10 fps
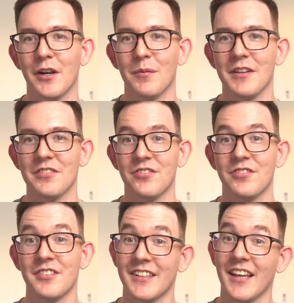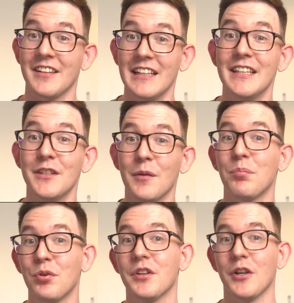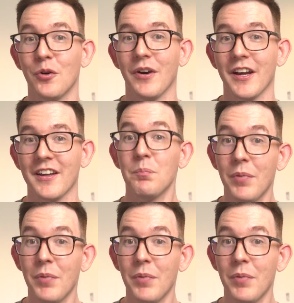error messages get cleaned up pretty quick,